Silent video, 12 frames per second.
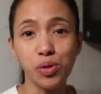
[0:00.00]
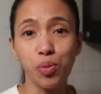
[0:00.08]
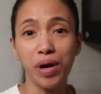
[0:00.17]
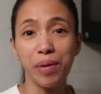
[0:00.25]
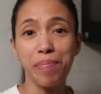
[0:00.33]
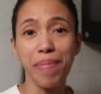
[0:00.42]

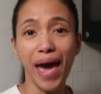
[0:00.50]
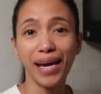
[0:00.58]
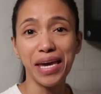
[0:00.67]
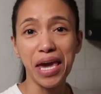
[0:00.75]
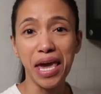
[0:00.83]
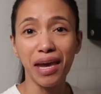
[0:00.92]
We're back
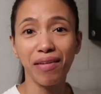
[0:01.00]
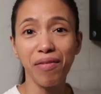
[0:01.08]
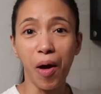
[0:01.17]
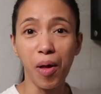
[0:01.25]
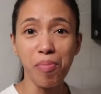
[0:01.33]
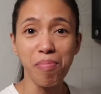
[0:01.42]
here
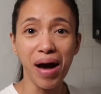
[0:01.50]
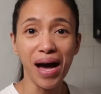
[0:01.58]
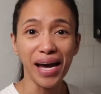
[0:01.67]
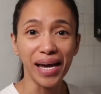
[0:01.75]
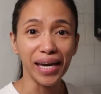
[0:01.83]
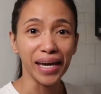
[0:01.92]
on
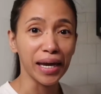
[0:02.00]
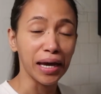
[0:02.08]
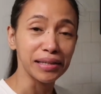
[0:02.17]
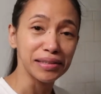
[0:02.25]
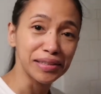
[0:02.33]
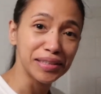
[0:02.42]
my
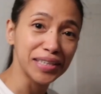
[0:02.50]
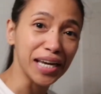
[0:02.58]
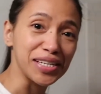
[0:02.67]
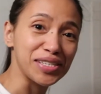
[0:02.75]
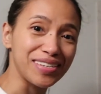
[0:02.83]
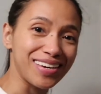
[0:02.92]

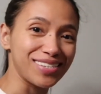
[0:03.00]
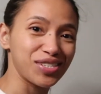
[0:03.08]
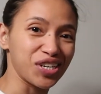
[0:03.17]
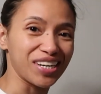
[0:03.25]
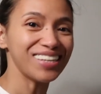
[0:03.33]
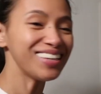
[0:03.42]
test
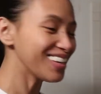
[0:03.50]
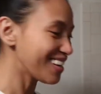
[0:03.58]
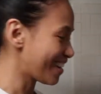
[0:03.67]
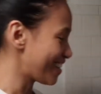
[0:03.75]
kitchen.